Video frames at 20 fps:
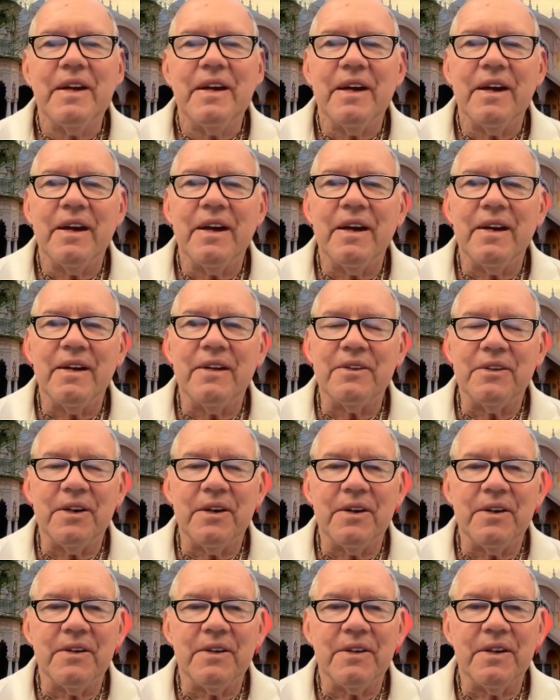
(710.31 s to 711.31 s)

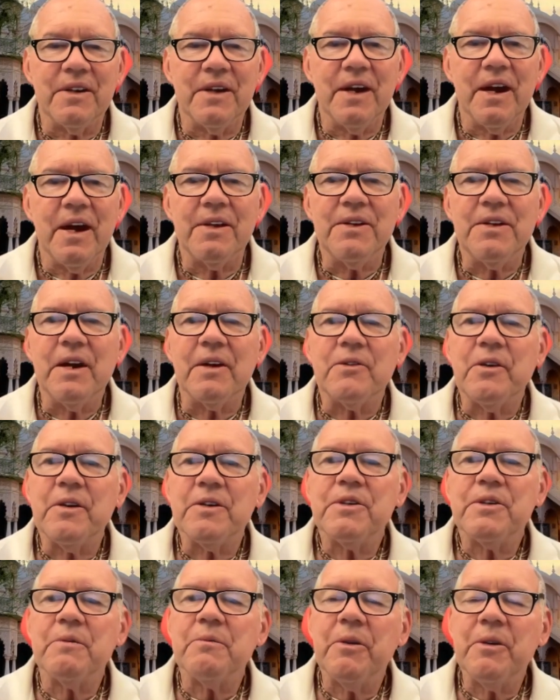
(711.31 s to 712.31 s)
And yet
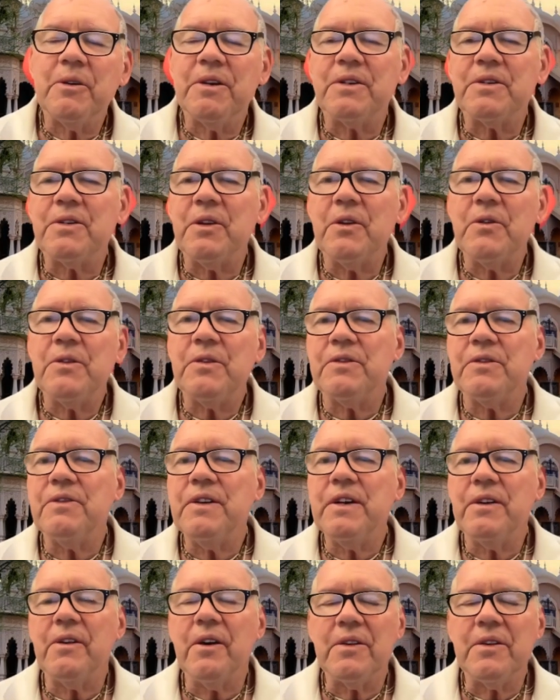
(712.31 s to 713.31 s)
Krishna put his lotus
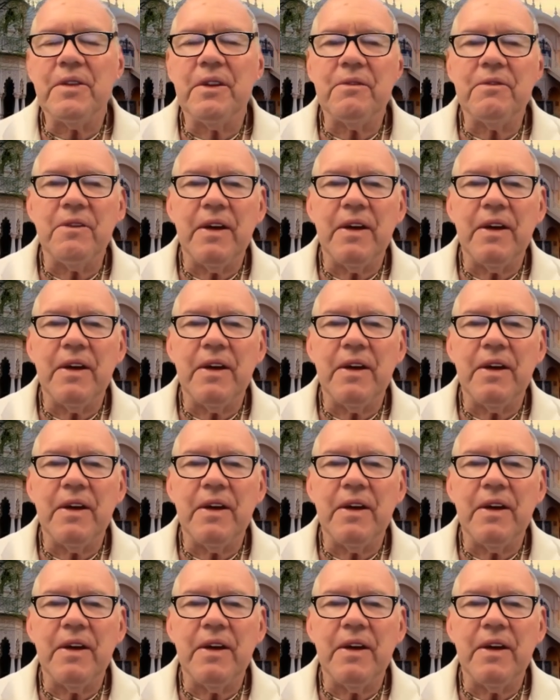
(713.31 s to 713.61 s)
feet on the